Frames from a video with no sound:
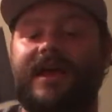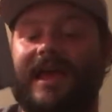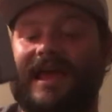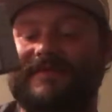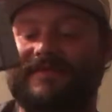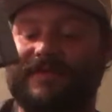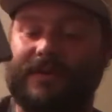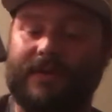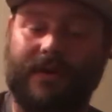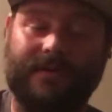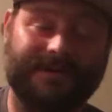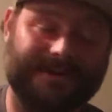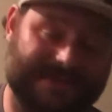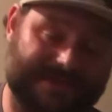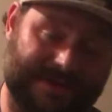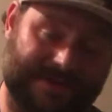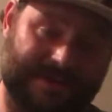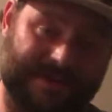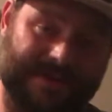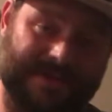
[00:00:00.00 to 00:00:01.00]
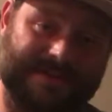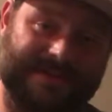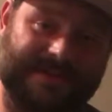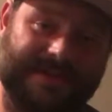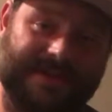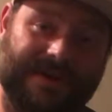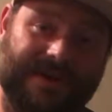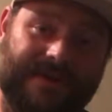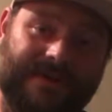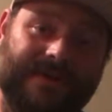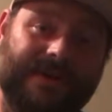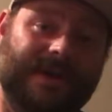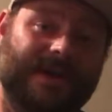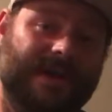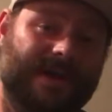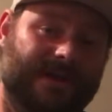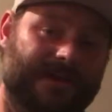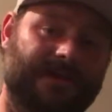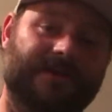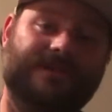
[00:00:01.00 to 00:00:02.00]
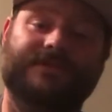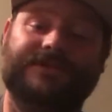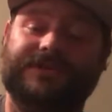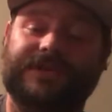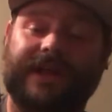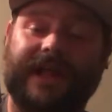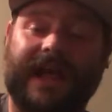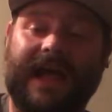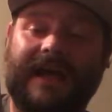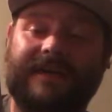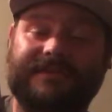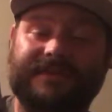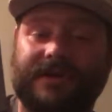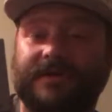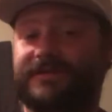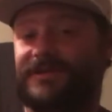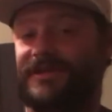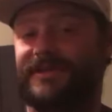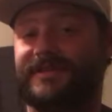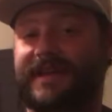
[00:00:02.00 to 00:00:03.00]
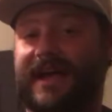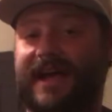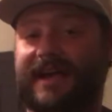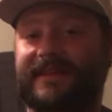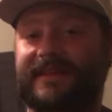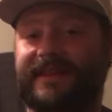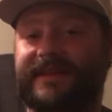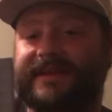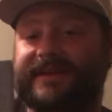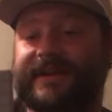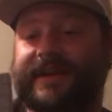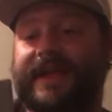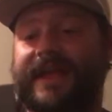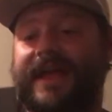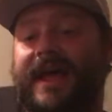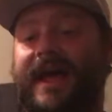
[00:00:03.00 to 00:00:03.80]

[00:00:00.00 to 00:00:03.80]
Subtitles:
If you own a Super Nintendo, you should have Yoshi's Island.